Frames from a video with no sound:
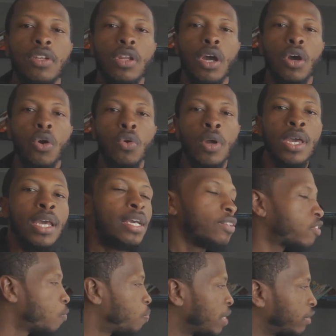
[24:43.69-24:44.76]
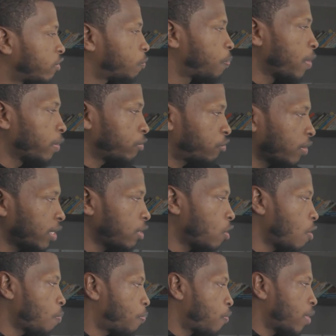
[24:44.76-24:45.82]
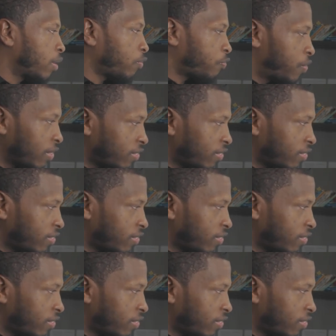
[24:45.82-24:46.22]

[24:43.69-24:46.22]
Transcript: to know to be spiritually on point,